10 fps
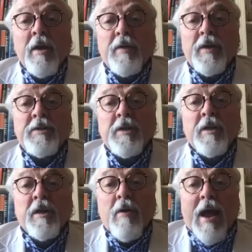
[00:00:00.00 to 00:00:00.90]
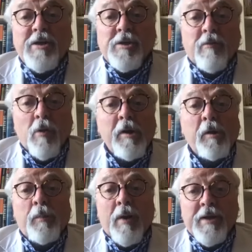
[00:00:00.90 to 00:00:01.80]
this crash of
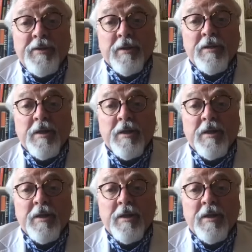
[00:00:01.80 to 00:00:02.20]
oil prices.